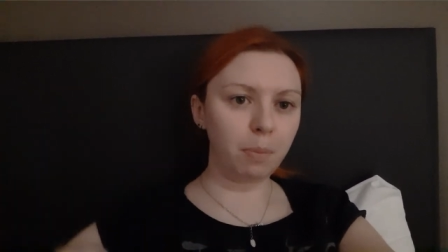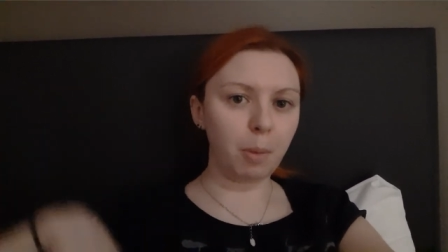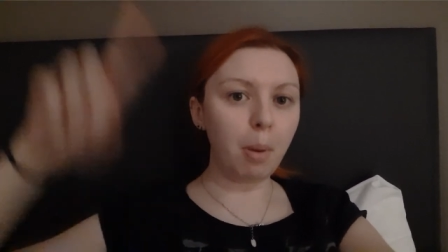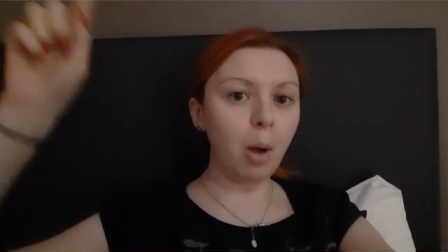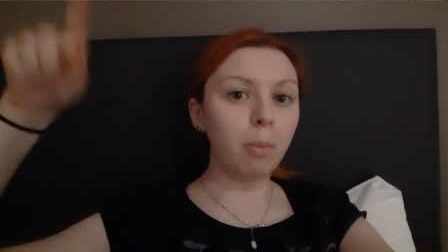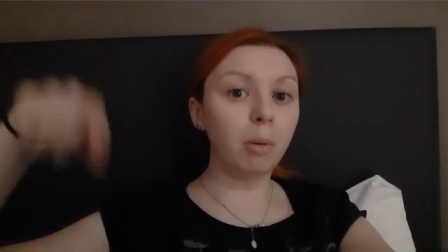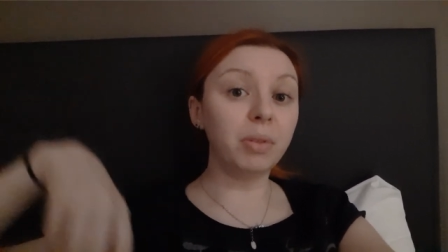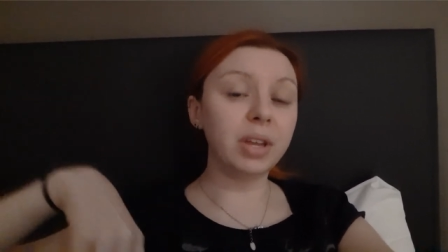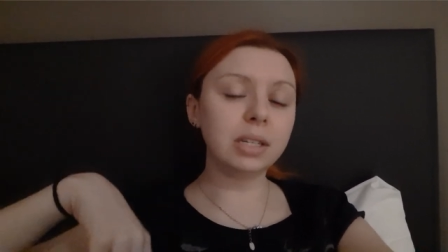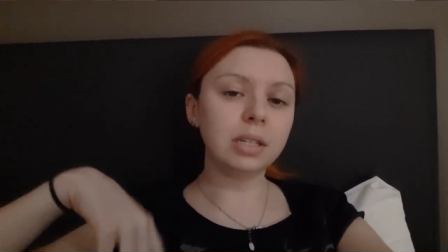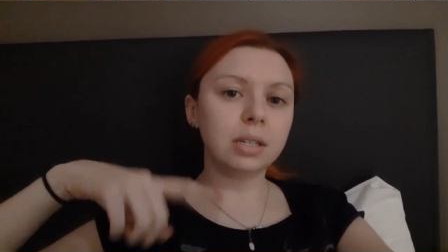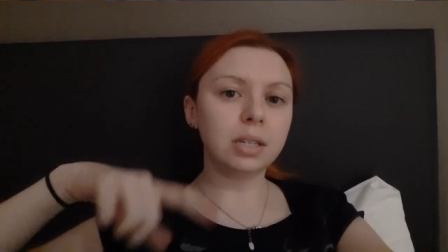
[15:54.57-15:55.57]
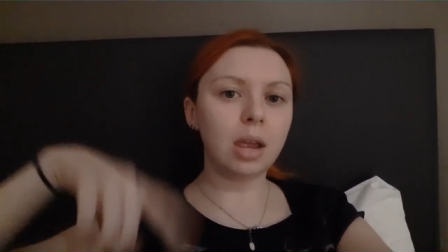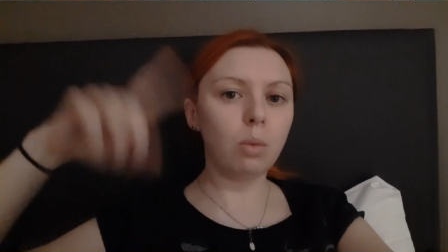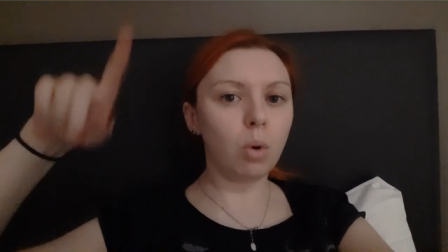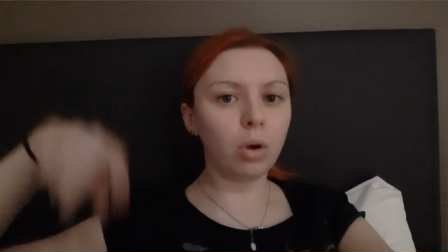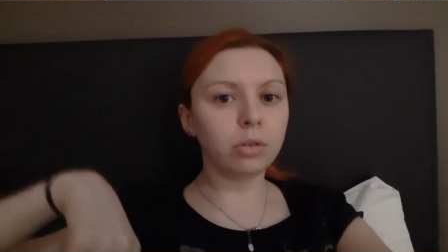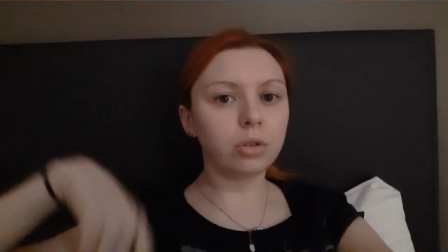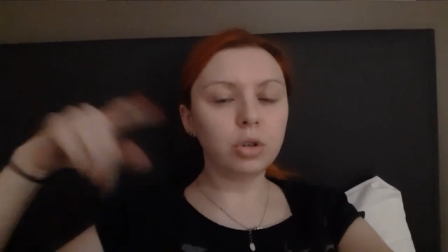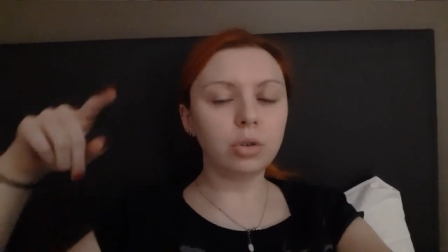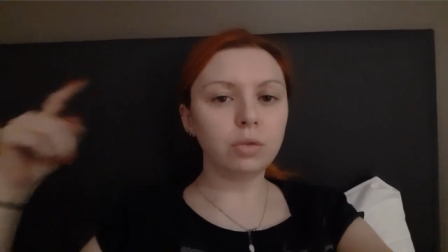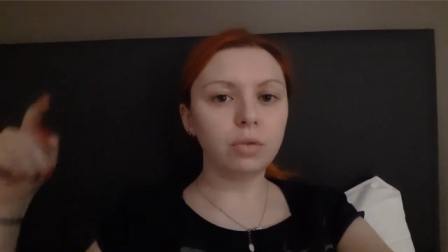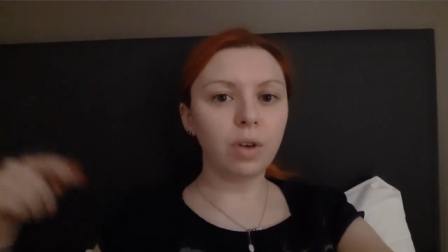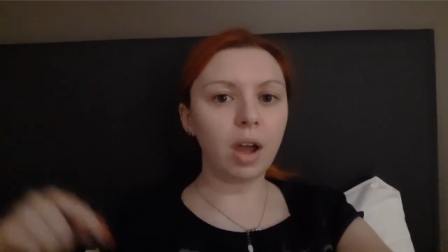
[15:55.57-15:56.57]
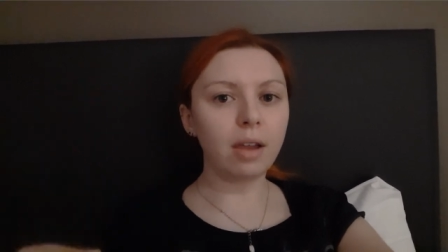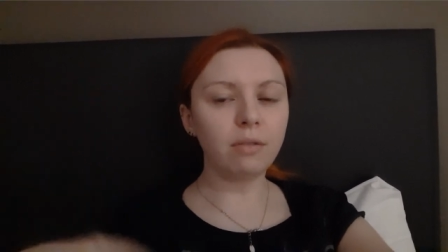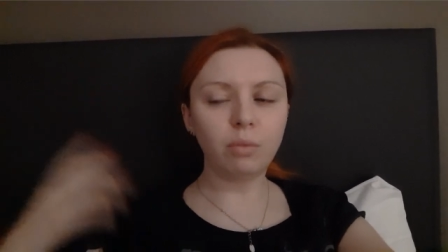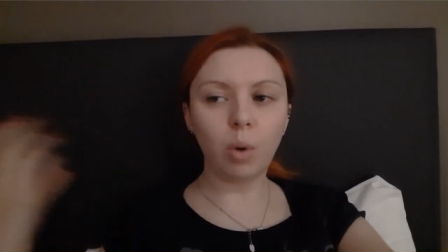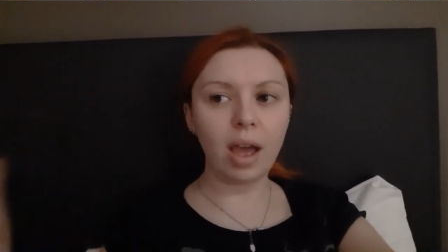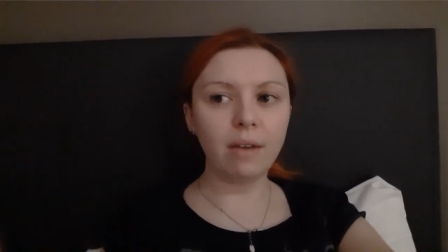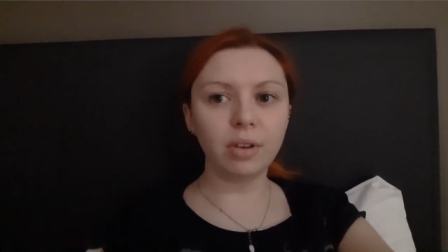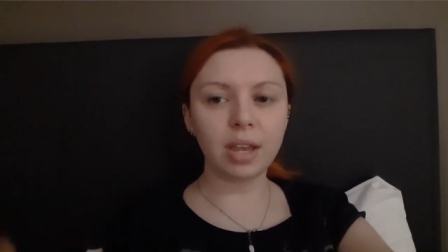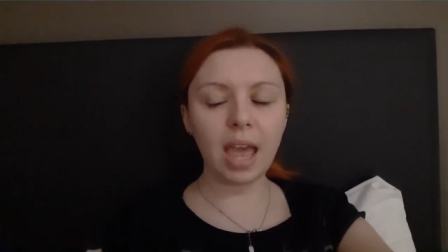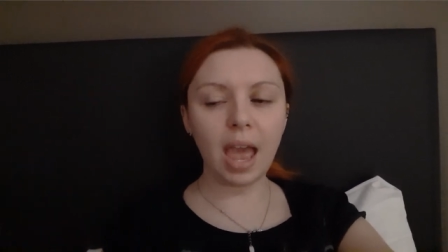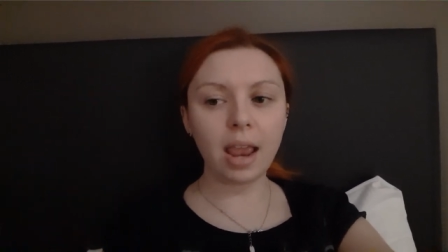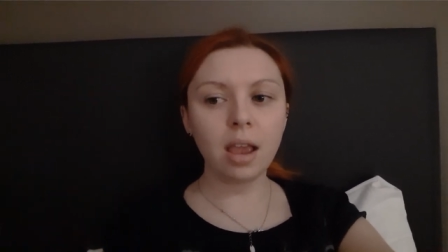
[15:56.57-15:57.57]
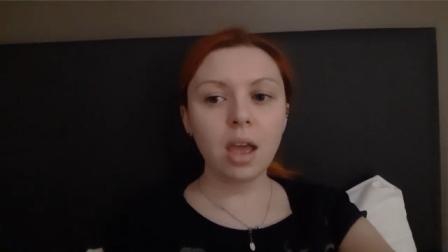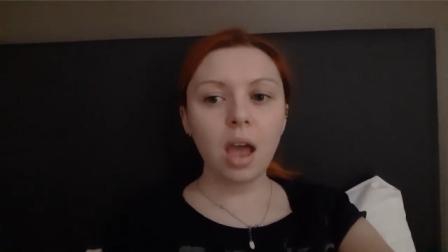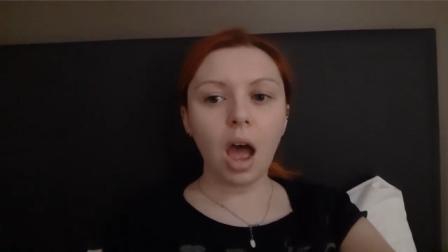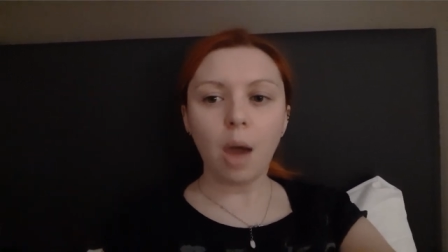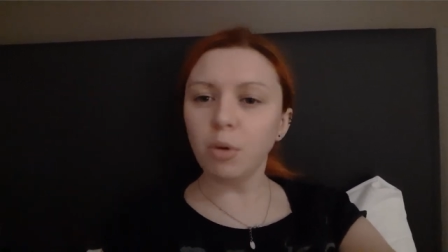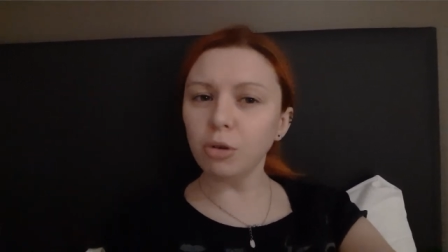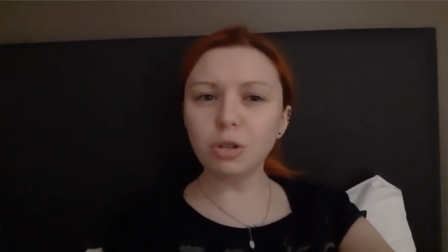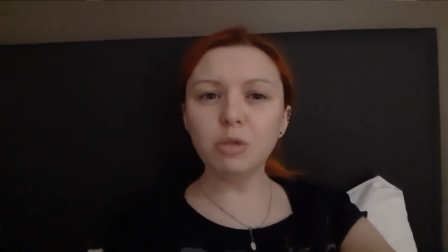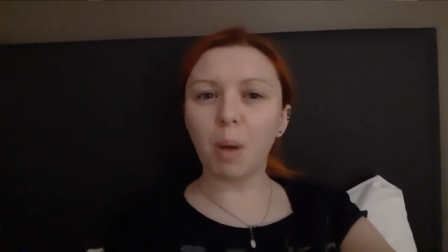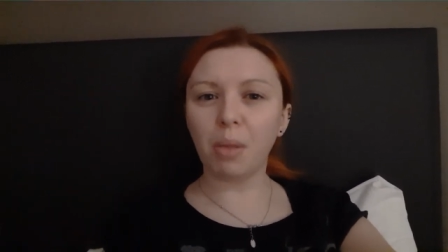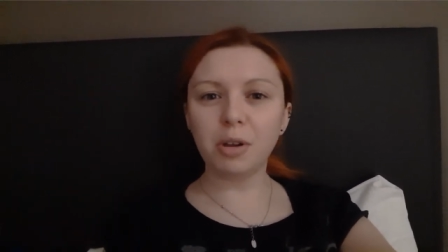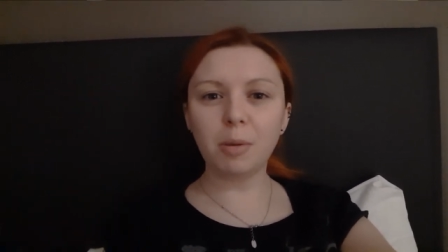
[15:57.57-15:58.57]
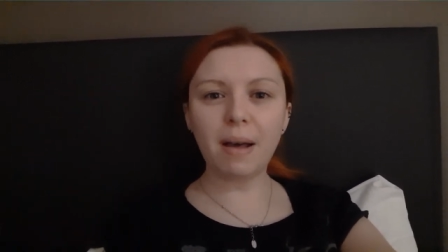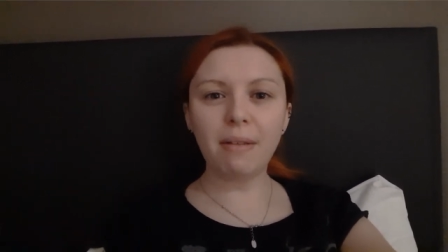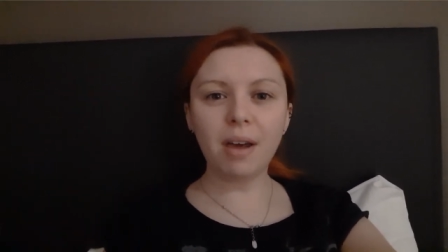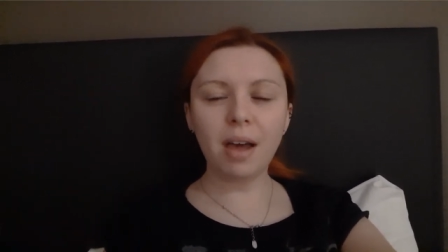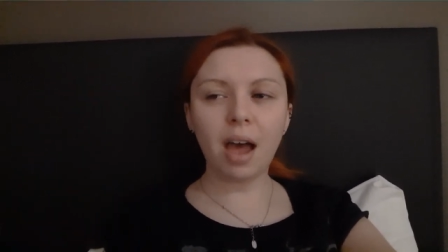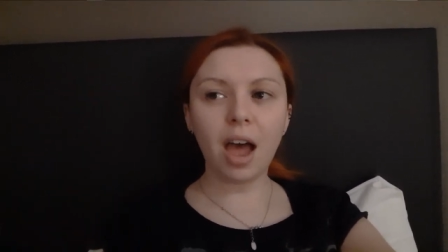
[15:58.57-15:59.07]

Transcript: pop-up things that say 1, 2, 5 whatever K, I'm not too bothered about that.